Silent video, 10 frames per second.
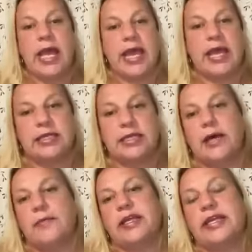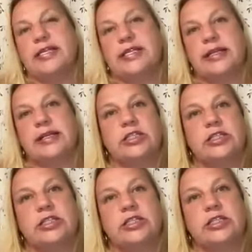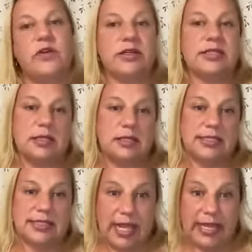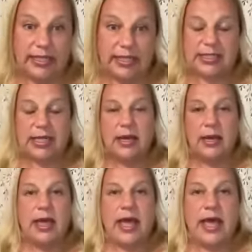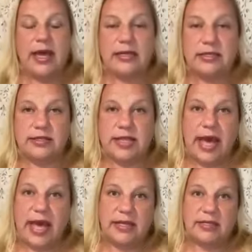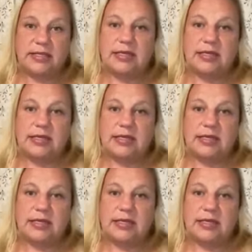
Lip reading: And he said it should really focus on science, and that